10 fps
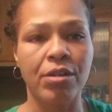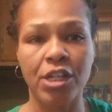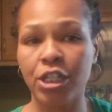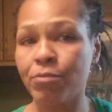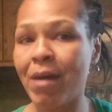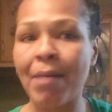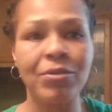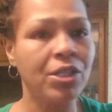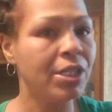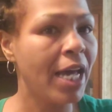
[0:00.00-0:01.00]
Get your
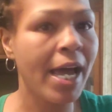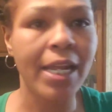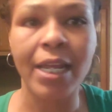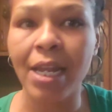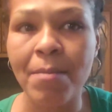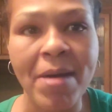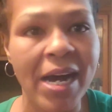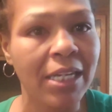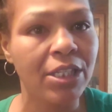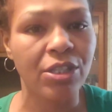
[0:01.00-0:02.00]
mama, your daddy,
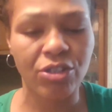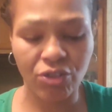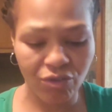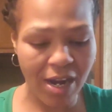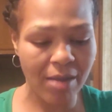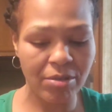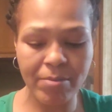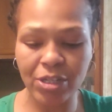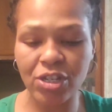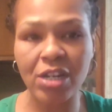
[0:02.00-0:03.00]
anybody to subscribe to
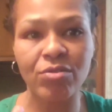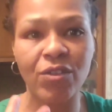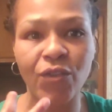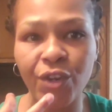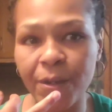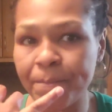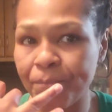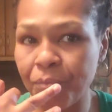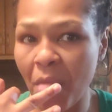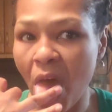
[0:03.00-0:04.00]
my channel. It's free.
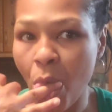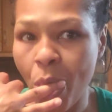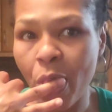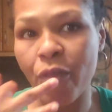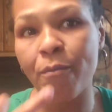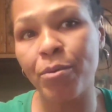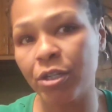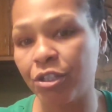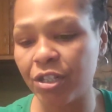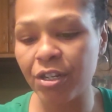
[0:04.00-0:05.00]

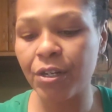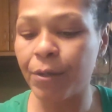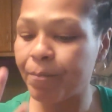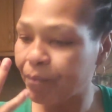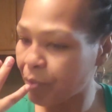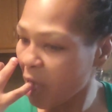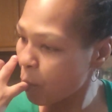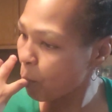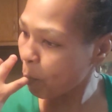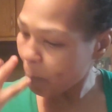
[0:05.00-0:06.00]
Support your girl.
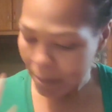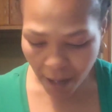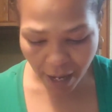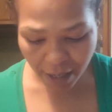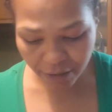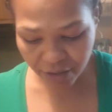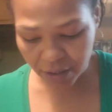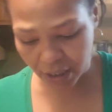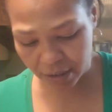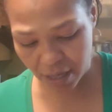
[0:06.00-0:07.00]
And until
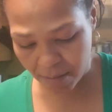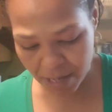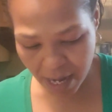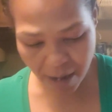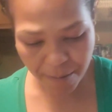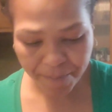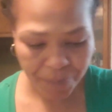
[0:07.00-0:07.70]
next time, y'all.